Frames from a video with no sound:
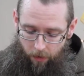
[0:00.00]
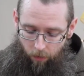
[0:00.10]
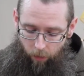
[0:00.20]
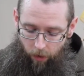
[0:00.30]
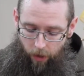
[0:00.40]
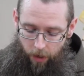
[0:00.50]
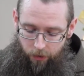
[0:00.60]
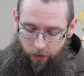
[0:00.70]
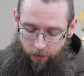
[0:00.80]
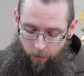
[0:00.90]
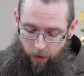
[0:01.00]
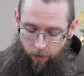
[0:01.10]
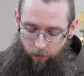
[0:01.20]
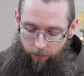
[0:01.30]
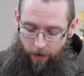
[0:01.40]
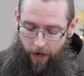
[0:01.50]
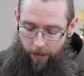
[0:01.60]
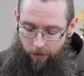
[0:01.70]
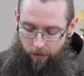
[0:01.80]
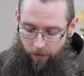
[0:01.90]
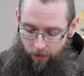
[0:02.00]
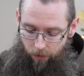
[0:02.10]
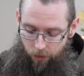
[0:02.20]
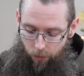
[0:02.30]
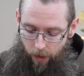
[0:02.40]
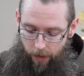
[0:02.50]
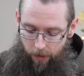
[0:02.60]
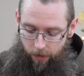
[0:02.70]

We are constantly being refined in this way,